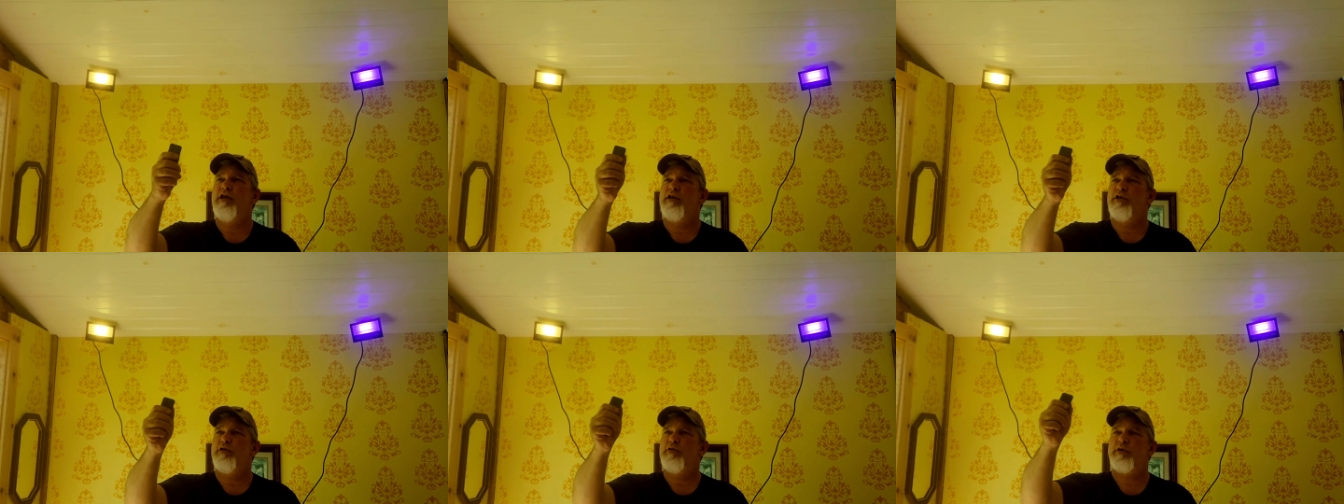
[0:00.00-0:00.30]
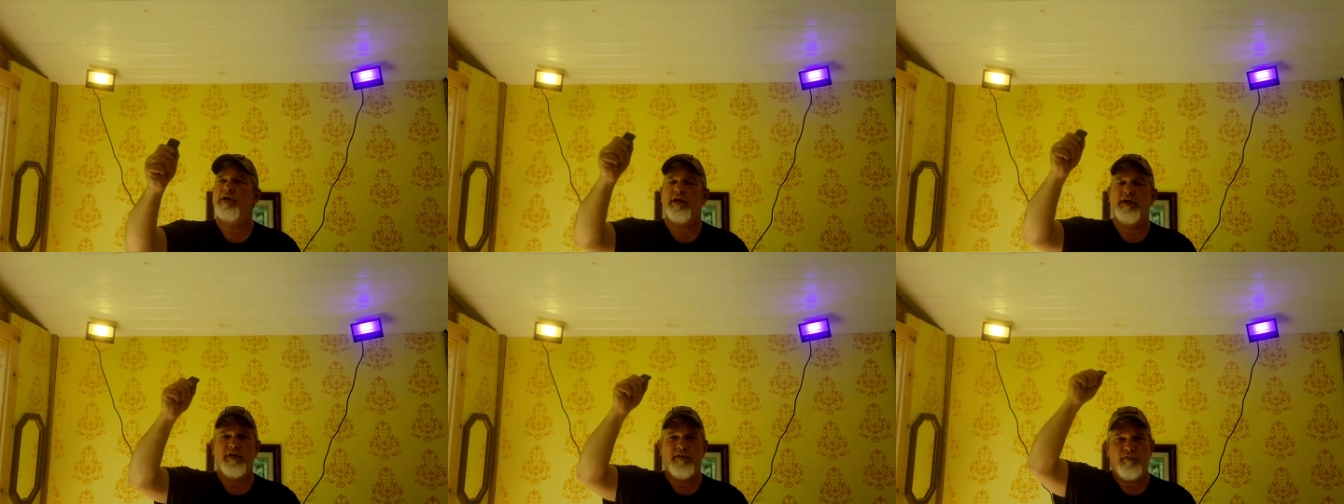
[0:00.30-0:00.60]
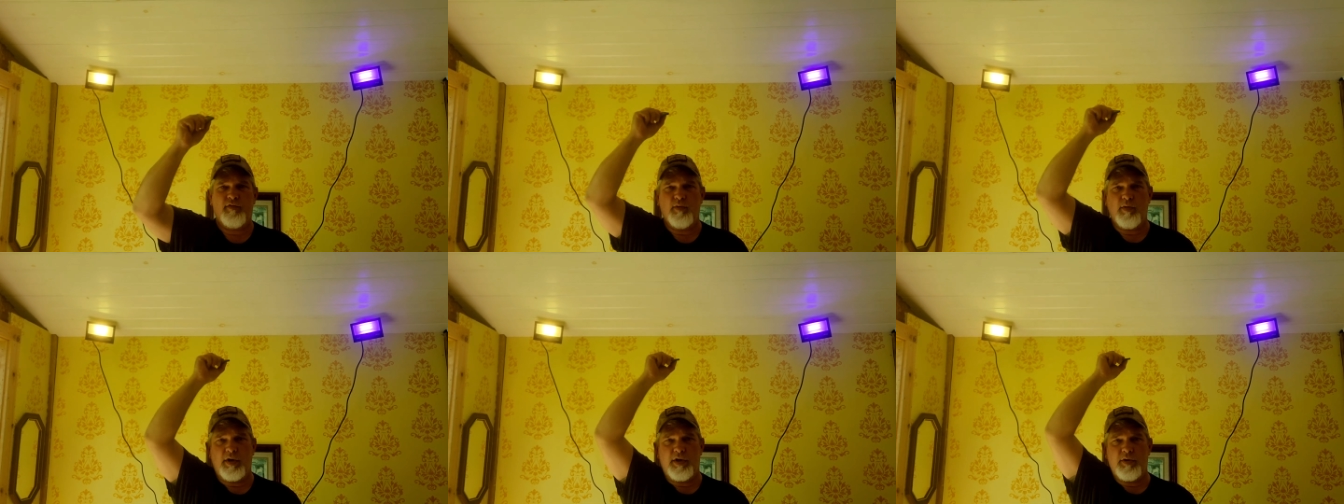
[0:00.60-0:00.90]
You can,
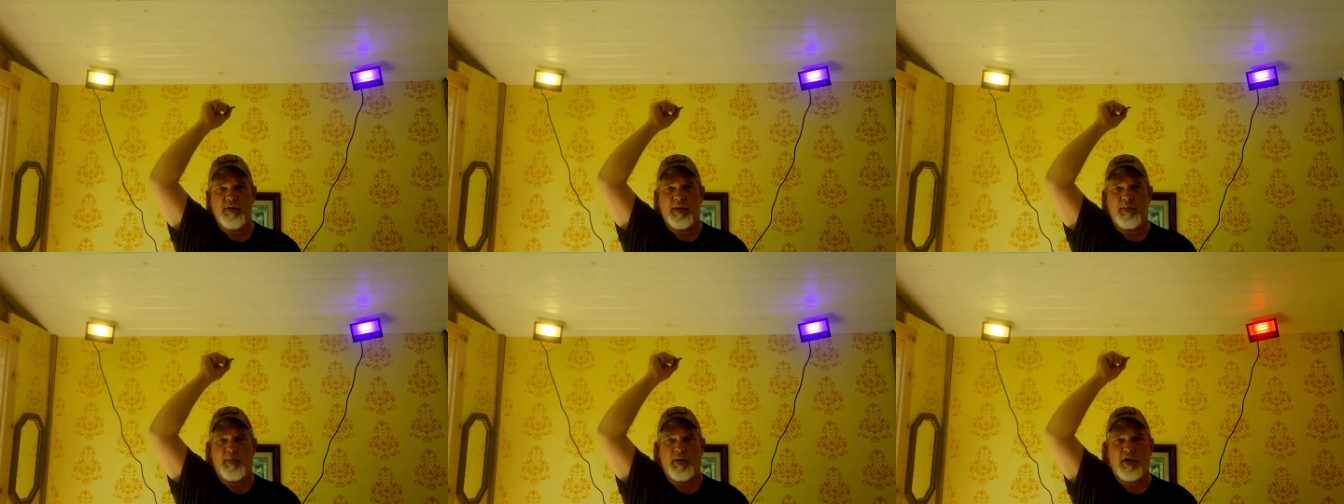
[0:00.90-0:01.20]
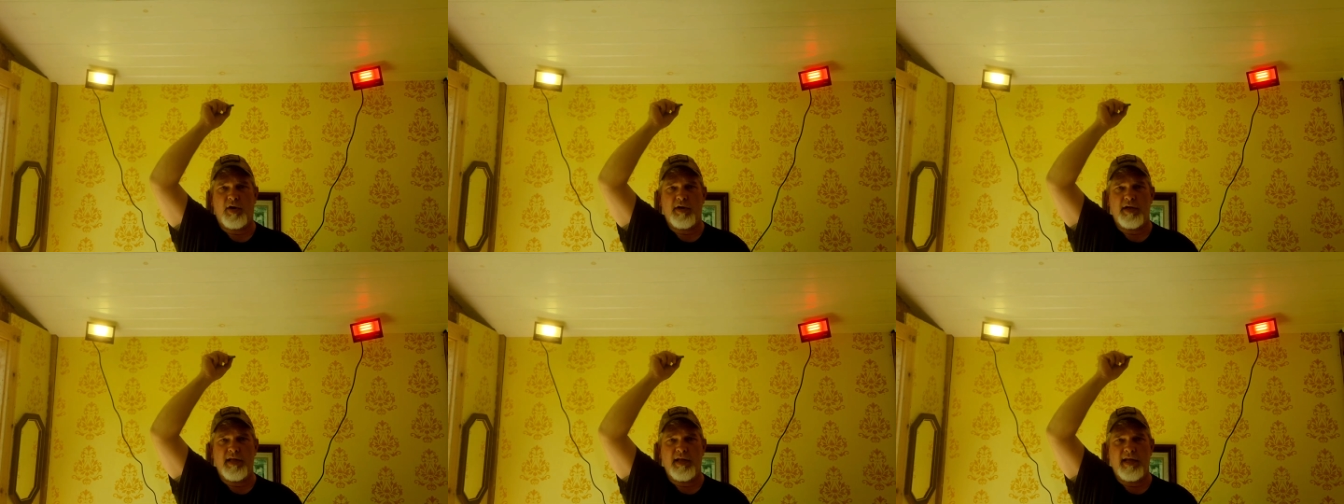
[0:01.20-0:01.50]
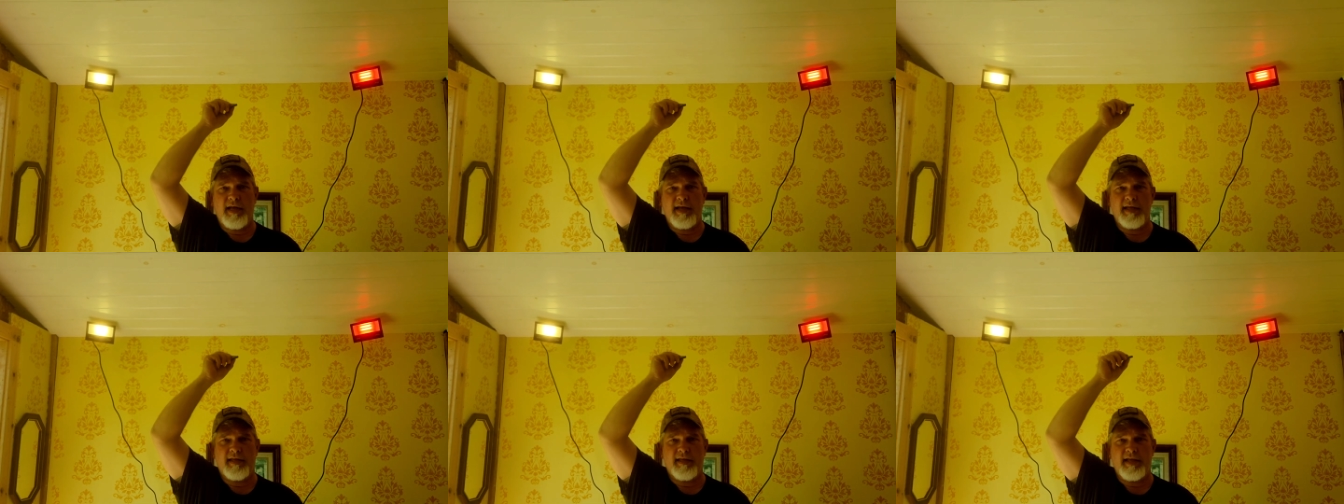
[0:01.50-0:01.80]
if you want to do the party
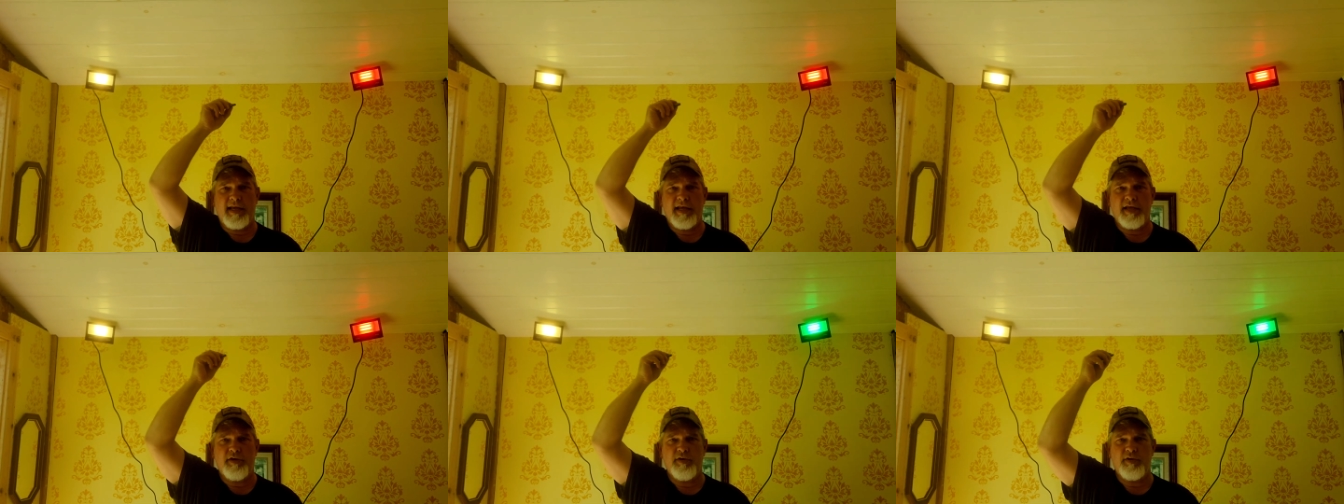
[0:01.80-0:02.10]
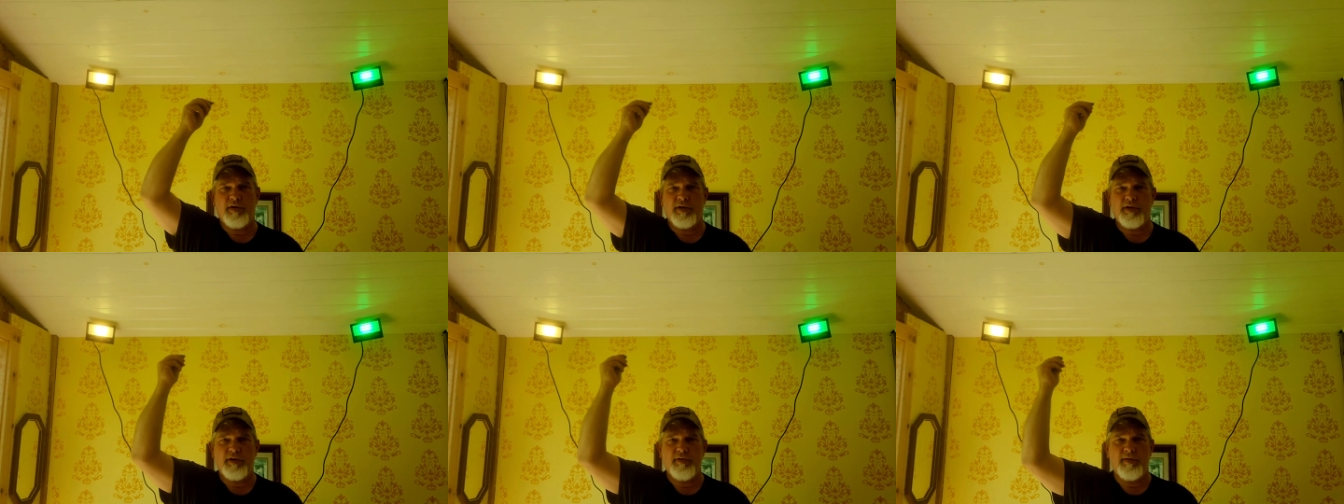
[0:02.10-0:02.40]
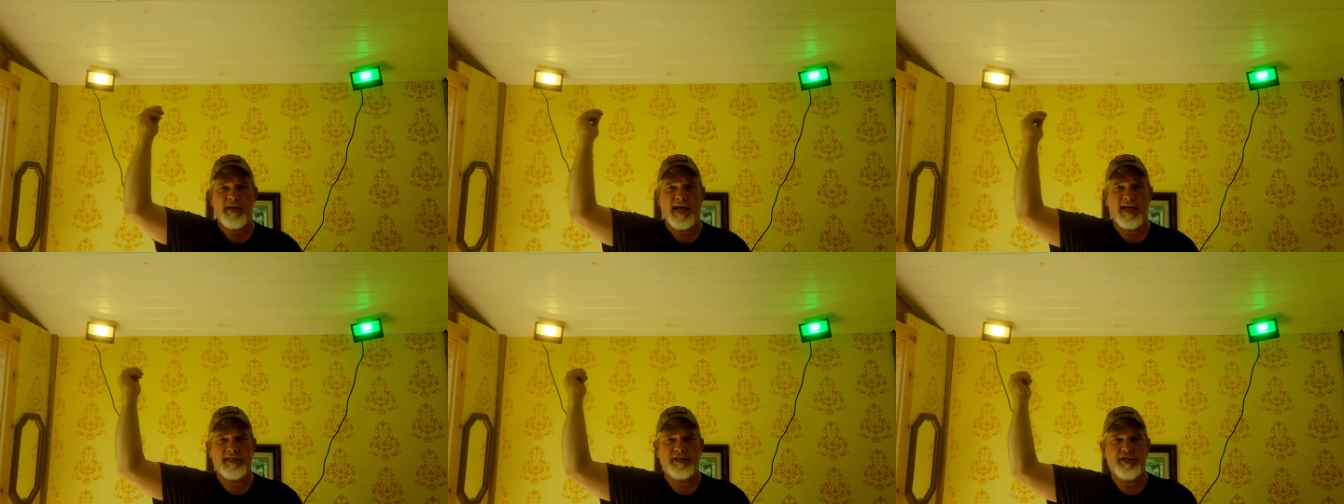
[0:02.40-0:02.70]
light thing, you can do
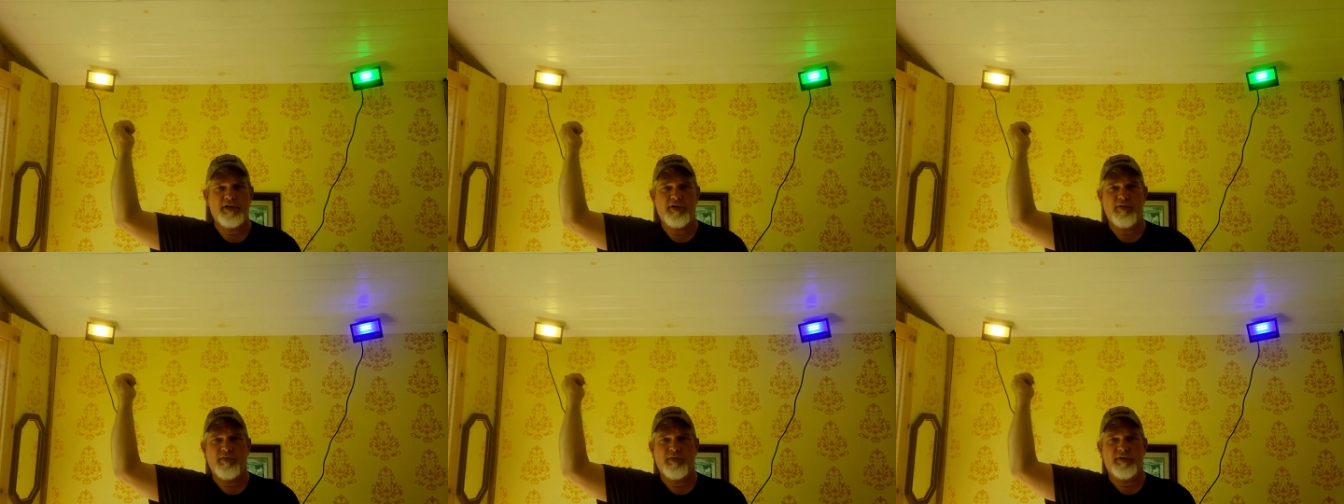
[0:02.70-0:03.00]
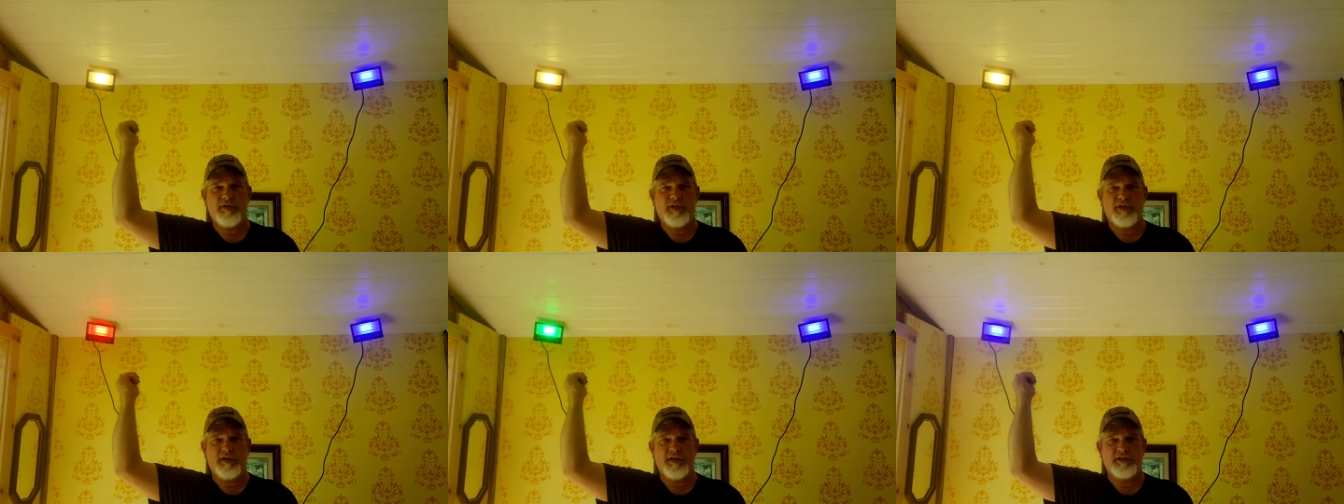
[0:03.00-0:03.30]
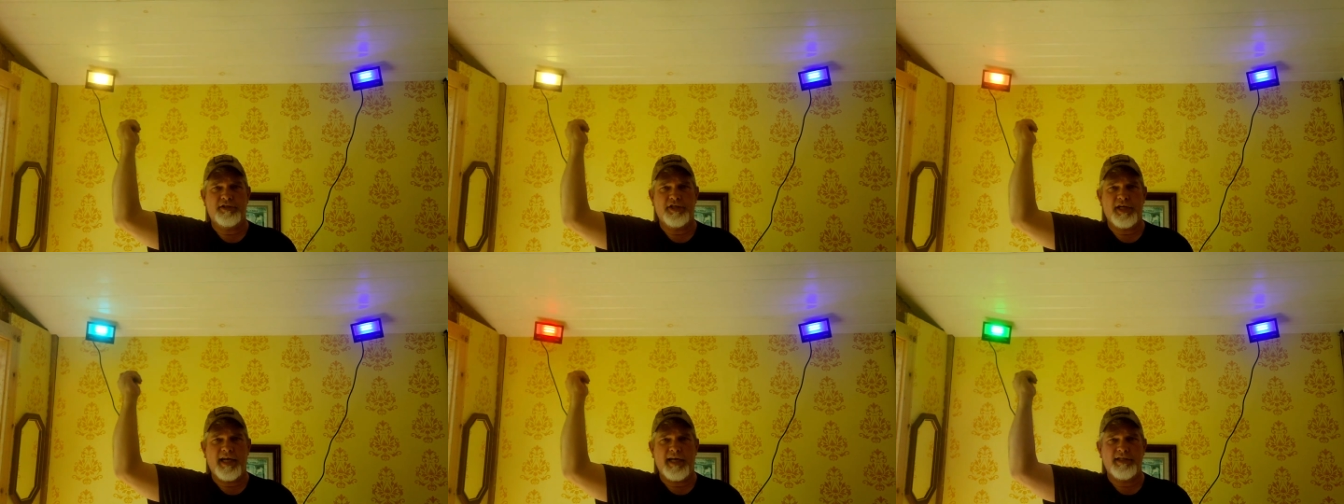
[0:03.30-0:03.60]
that too, where they're going to
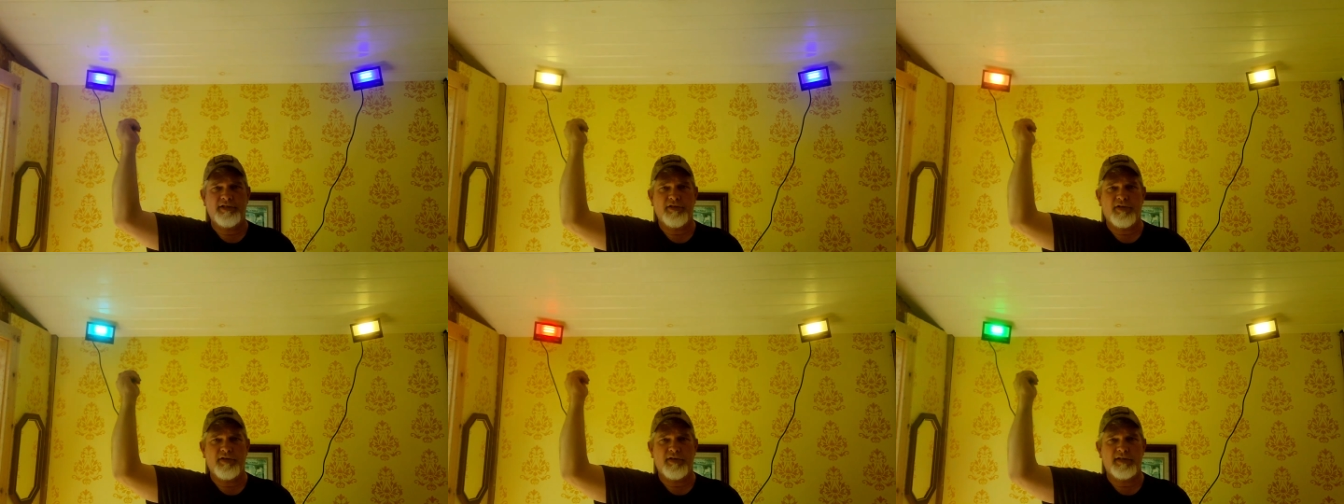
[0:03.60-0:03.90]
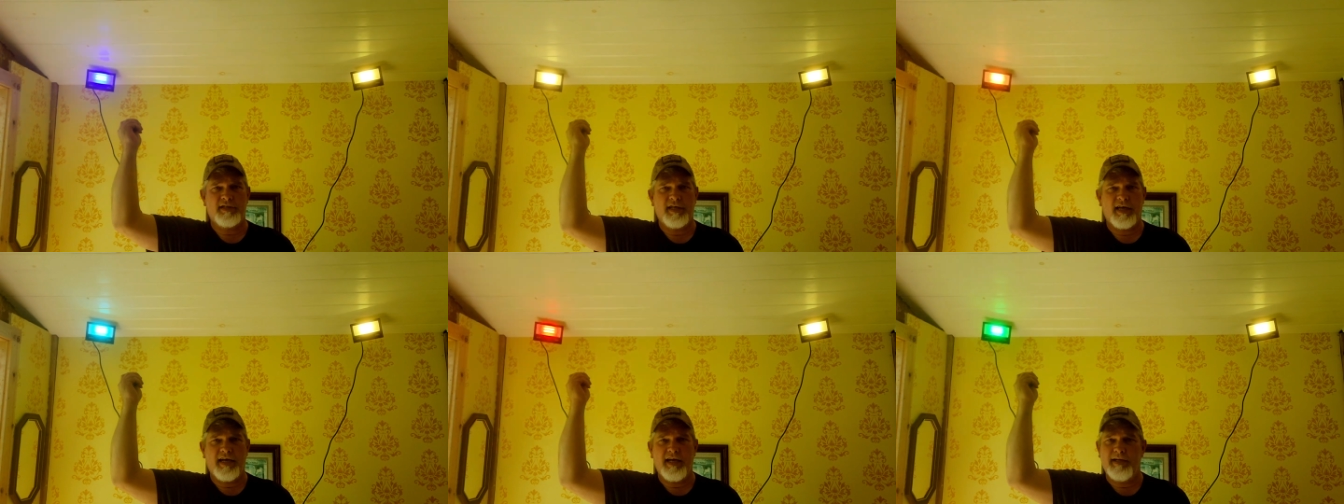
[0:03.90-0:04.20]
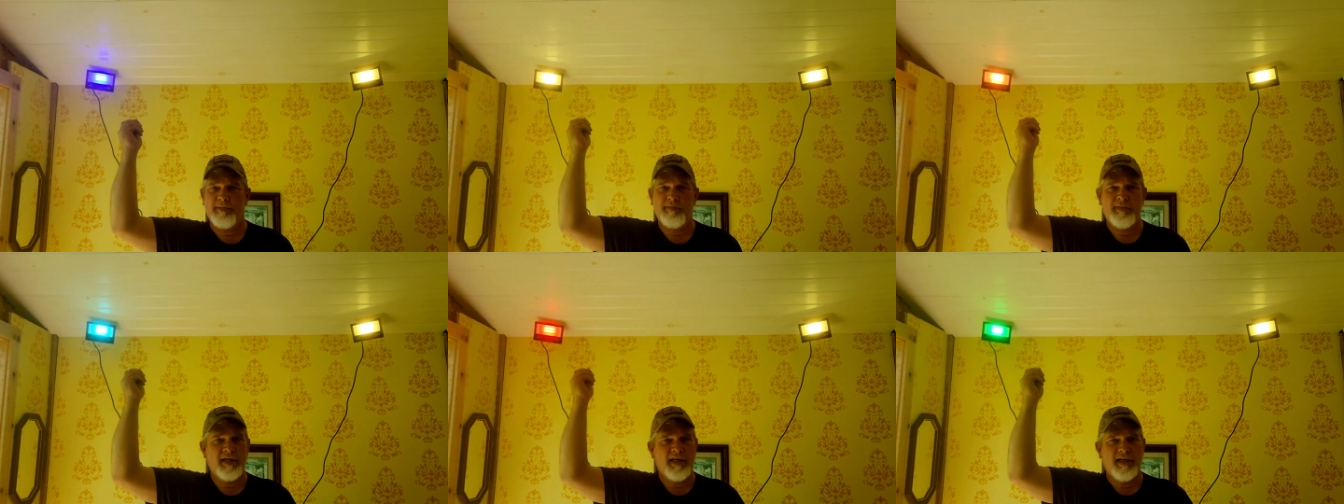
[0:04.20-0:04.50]
change all the
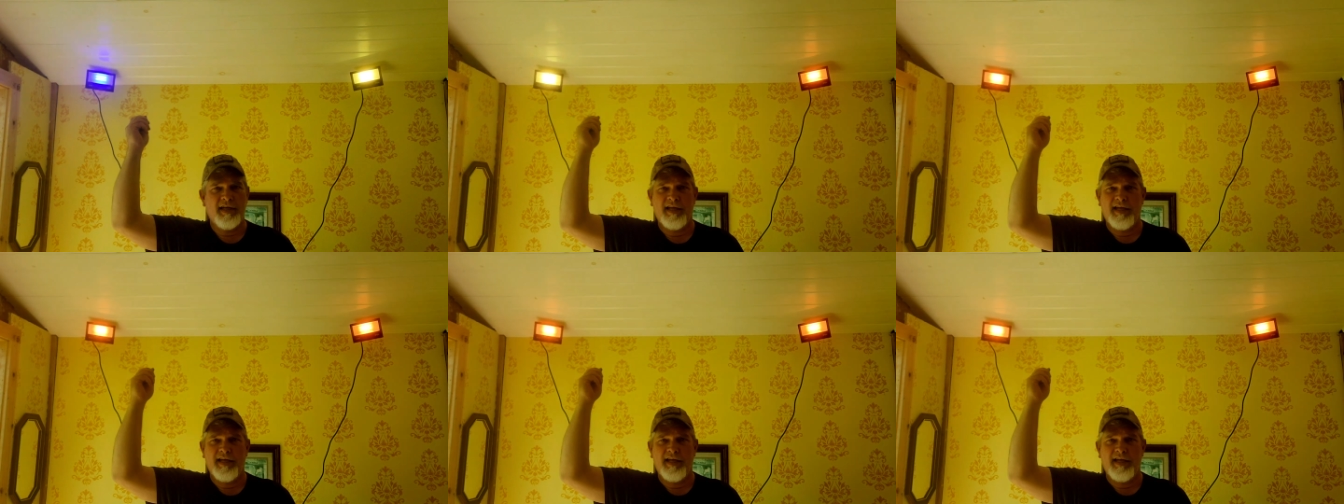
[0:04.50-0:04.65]
time.